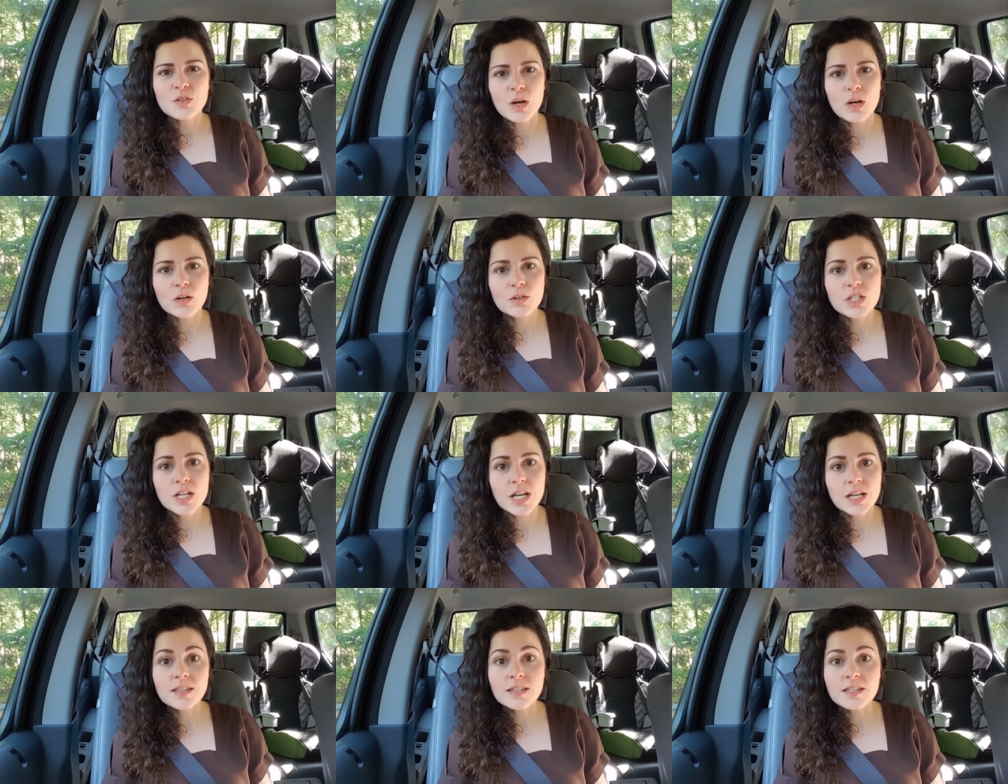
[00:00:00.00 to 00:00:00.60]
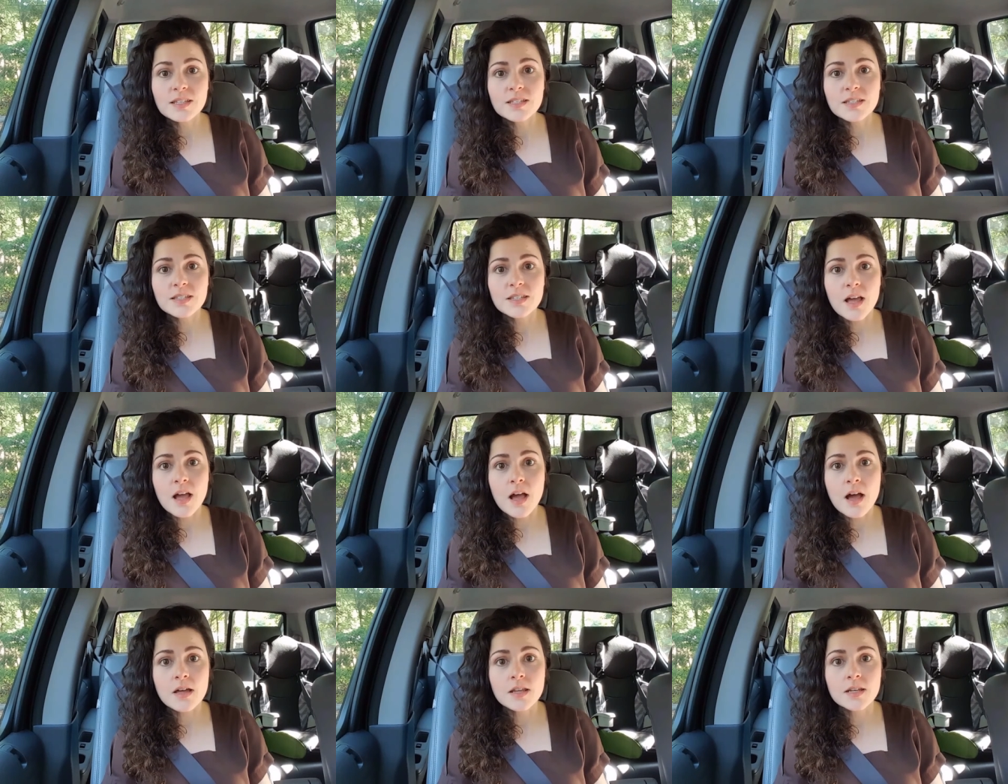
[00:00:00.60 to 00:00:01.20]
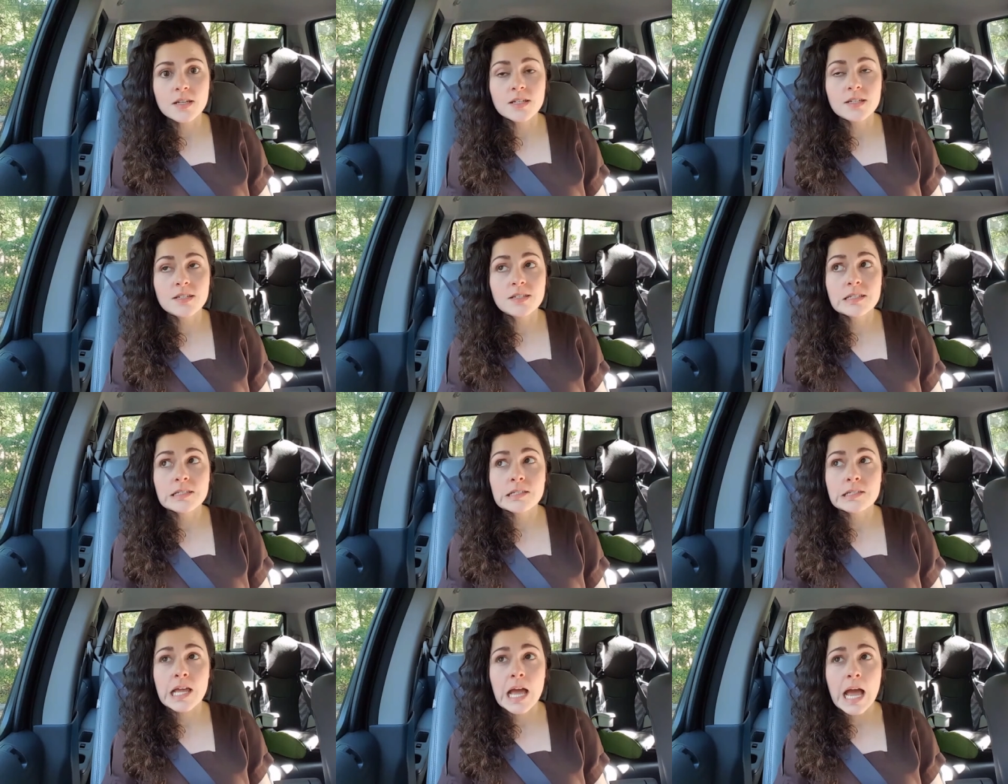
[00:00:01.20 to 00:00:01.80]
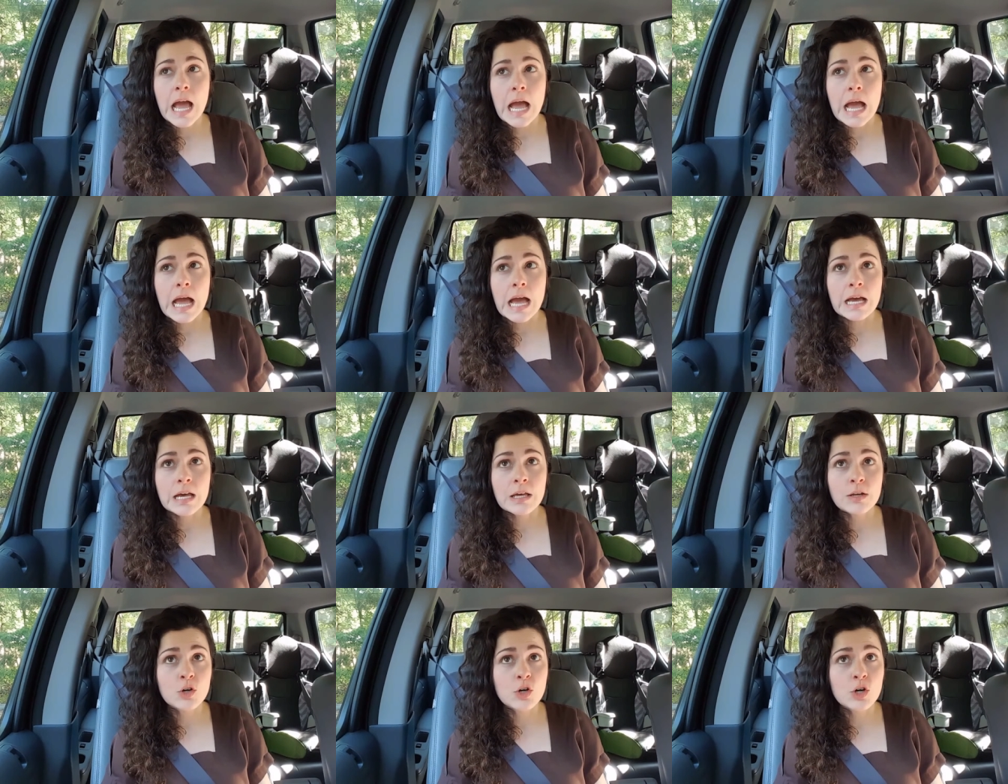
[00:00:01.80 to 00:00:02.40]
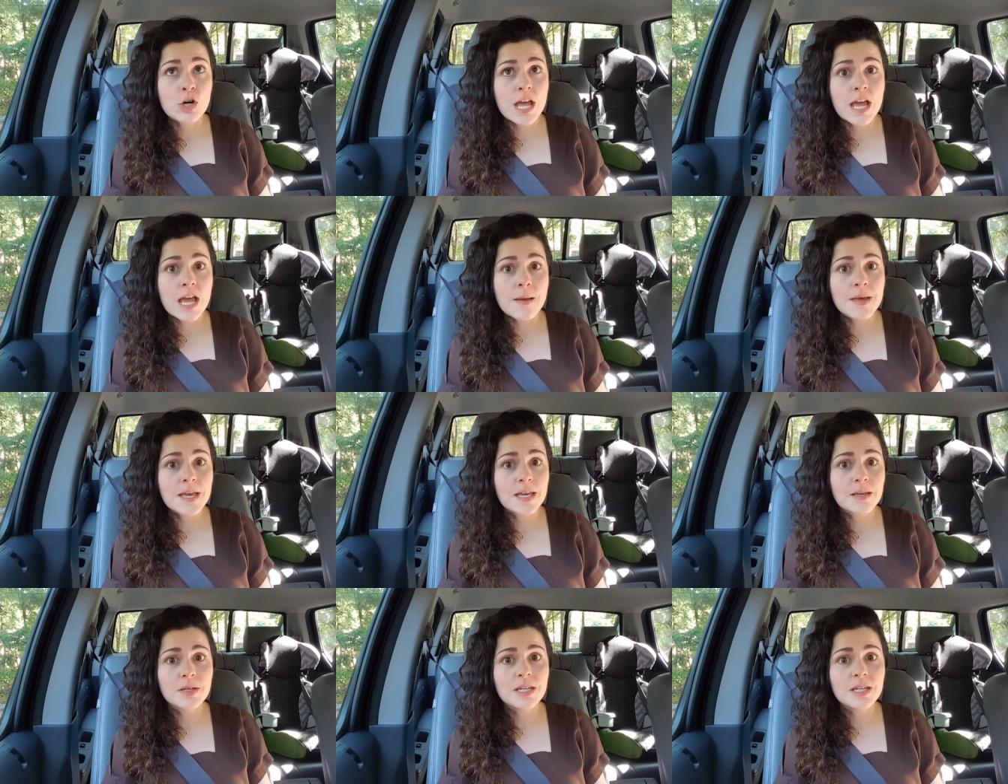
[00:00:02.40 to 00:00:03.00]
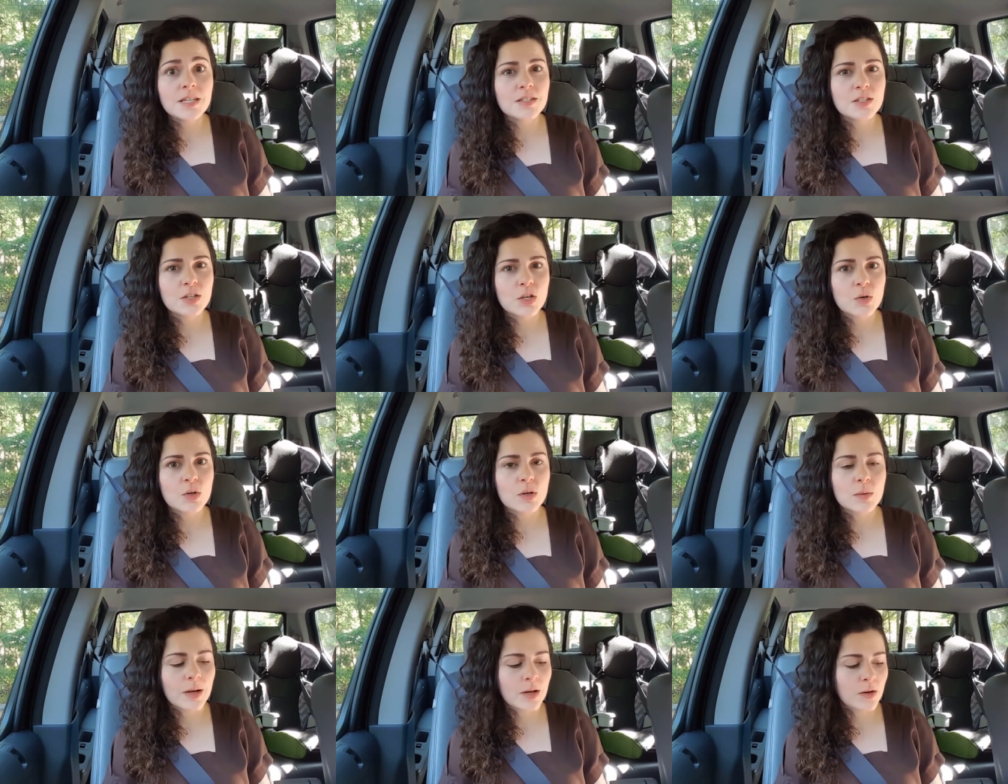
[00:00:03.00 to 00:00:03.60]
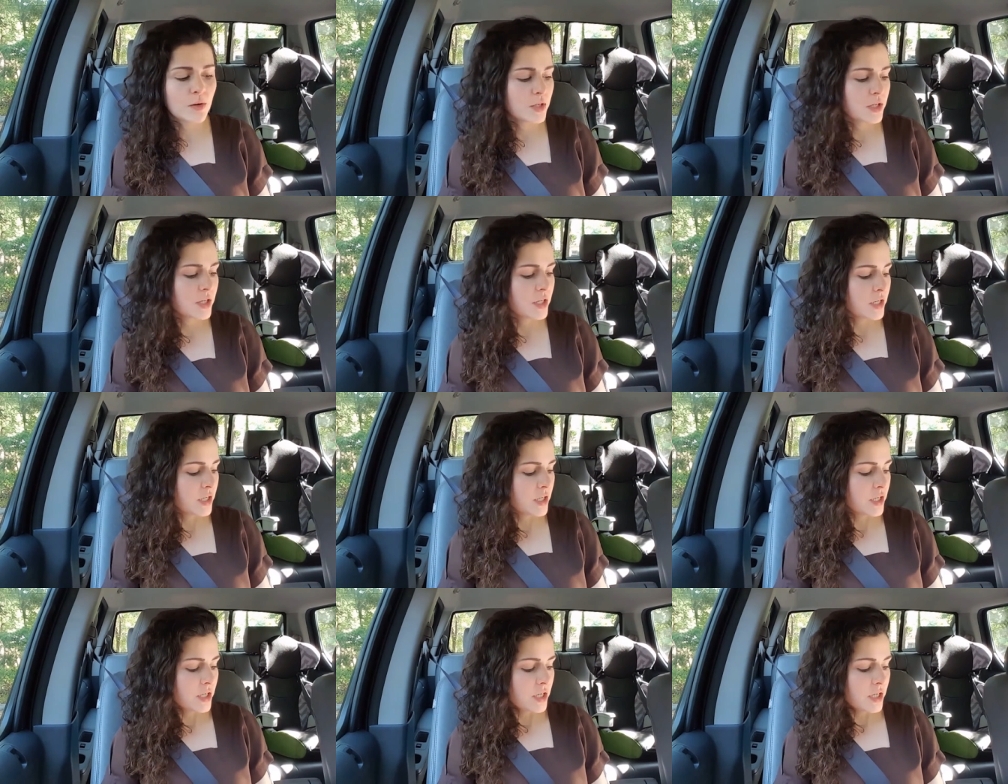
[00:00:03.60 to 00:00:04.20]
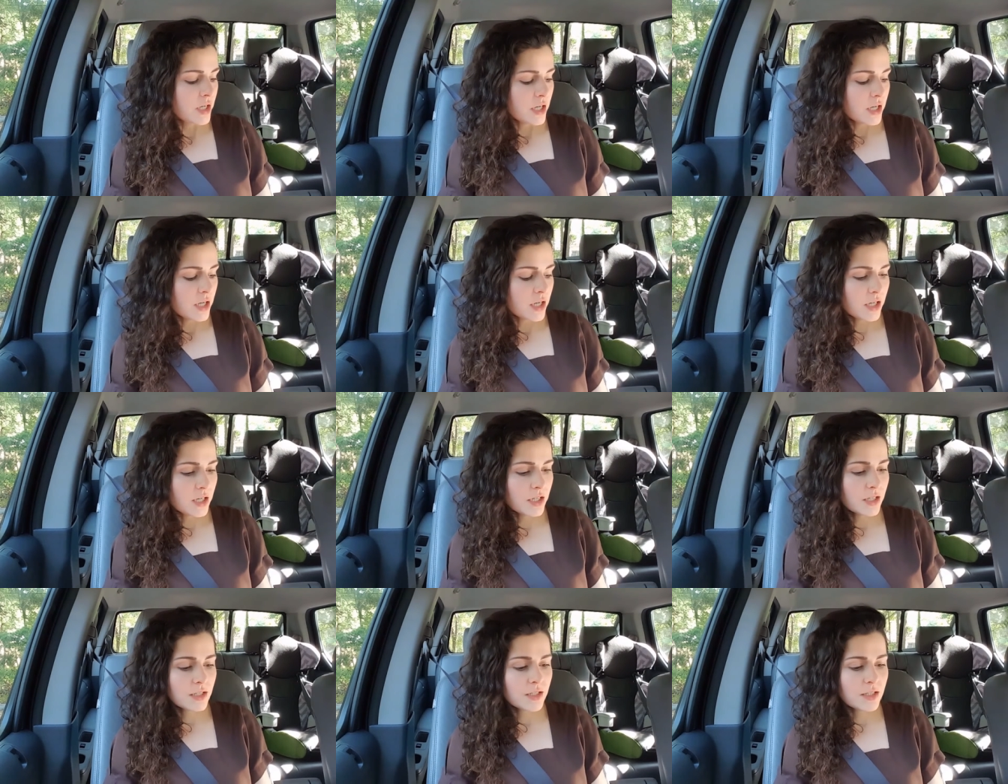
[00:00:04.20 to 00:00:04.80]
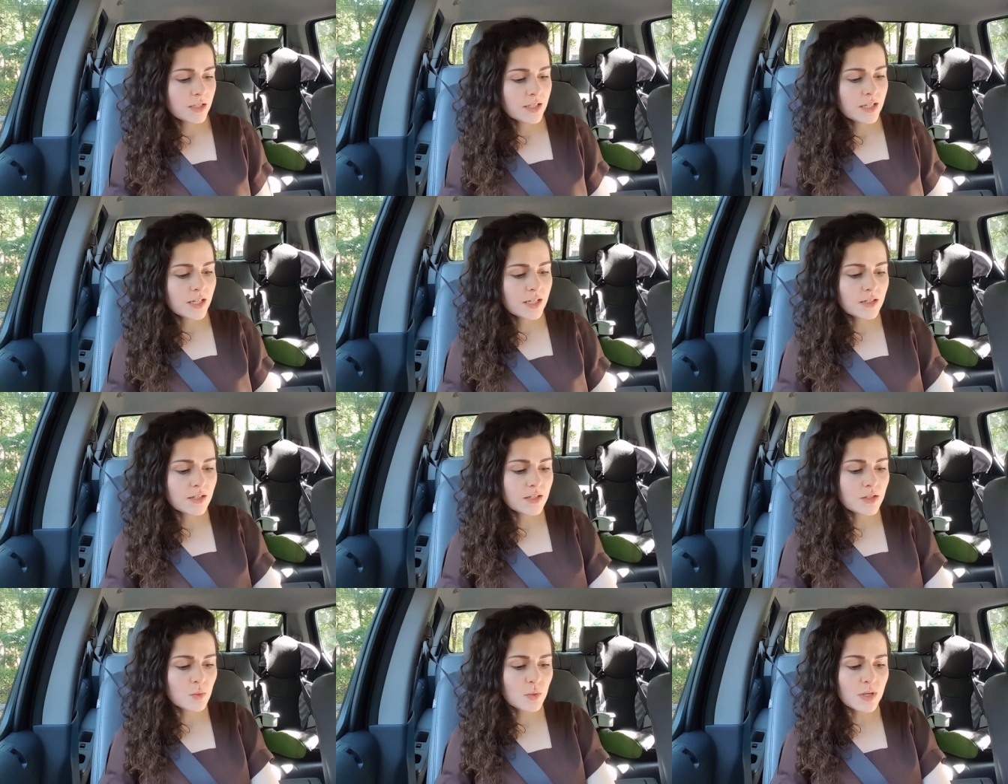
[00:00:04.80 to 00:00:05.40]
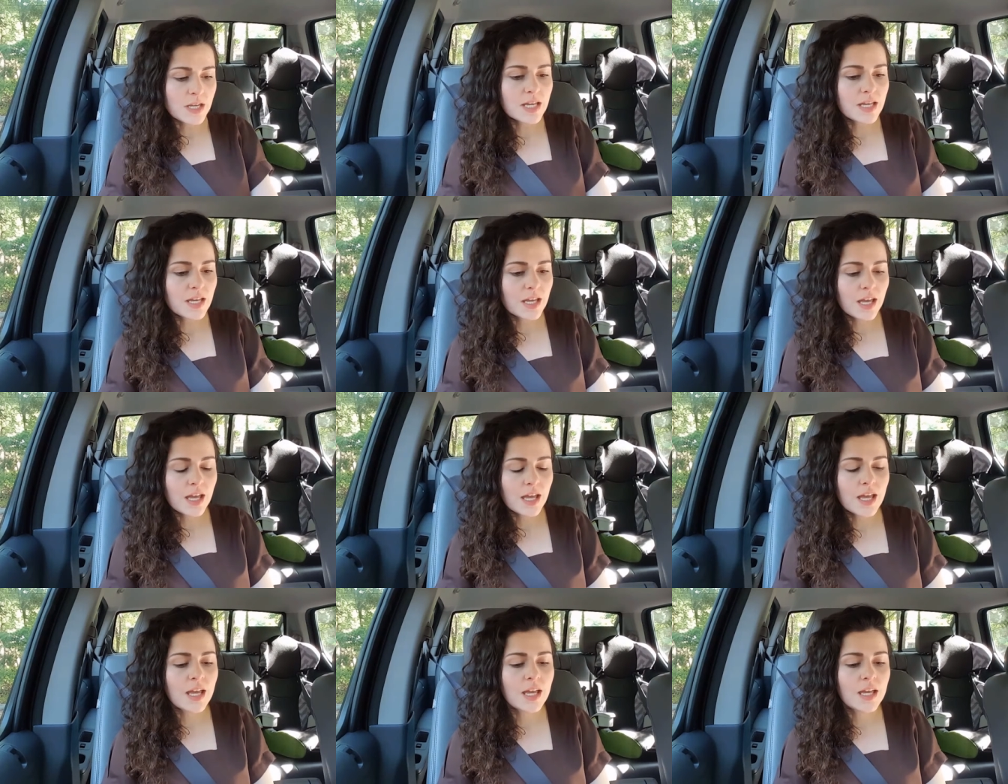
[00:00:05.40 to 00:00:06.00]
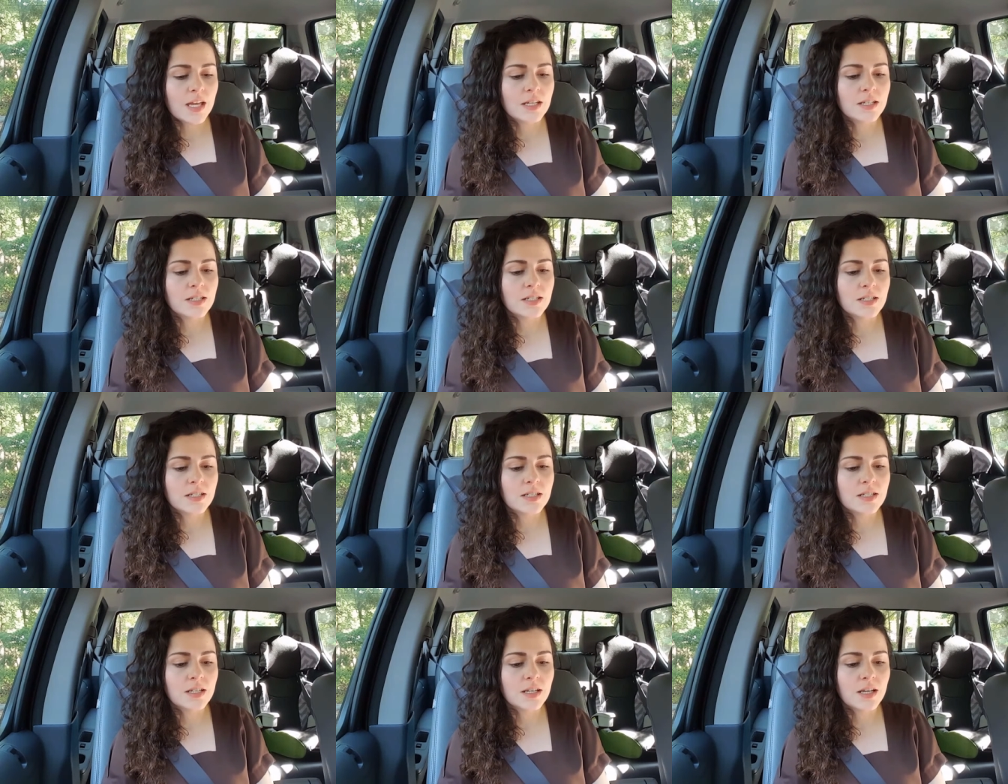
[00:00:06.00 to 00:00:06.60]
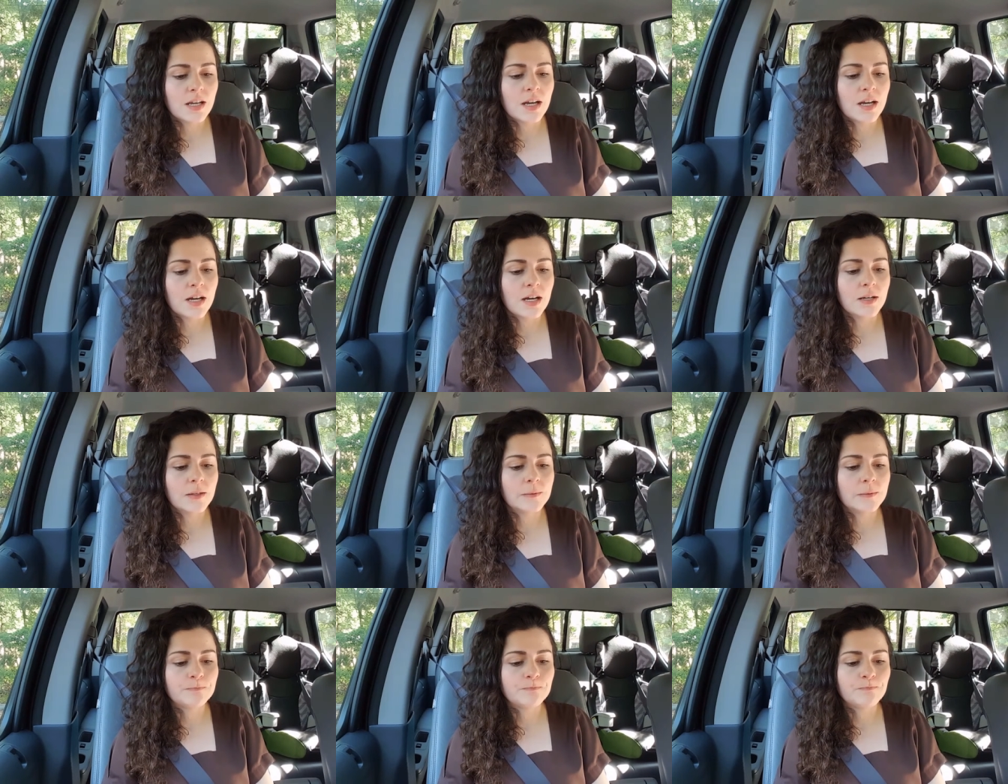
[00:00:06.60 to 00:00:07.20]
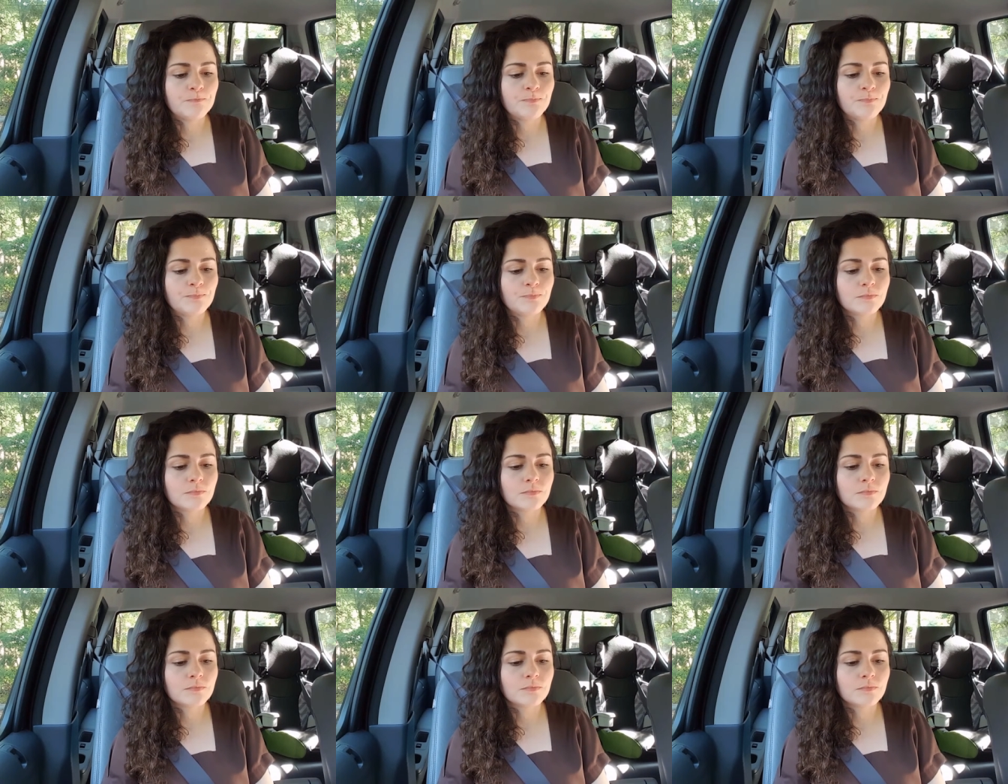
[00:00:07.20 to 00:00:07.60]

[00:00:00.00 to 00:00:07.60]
So I'll check this on Saturday maybe, so in about uh, the end of this week, and um,